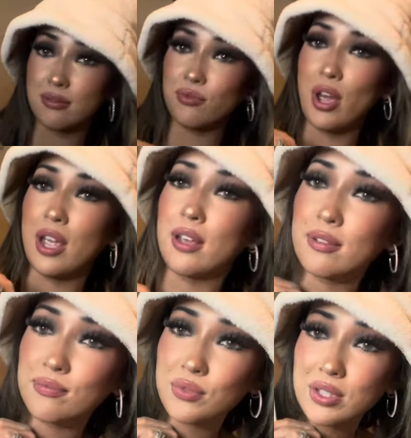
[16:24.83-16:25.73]
Like,
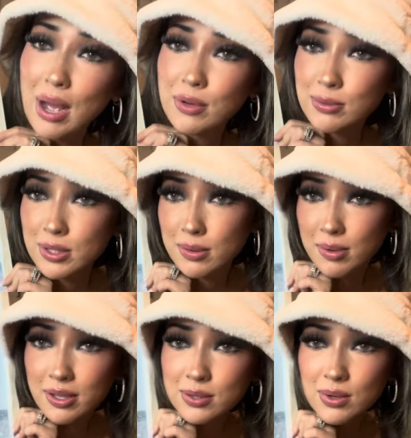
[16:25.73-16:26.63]
that was supposed to be
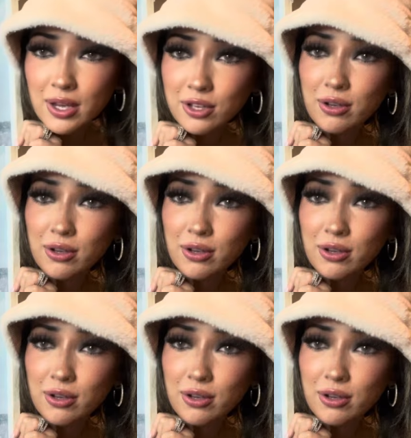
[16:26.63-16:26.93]
me this weekend, you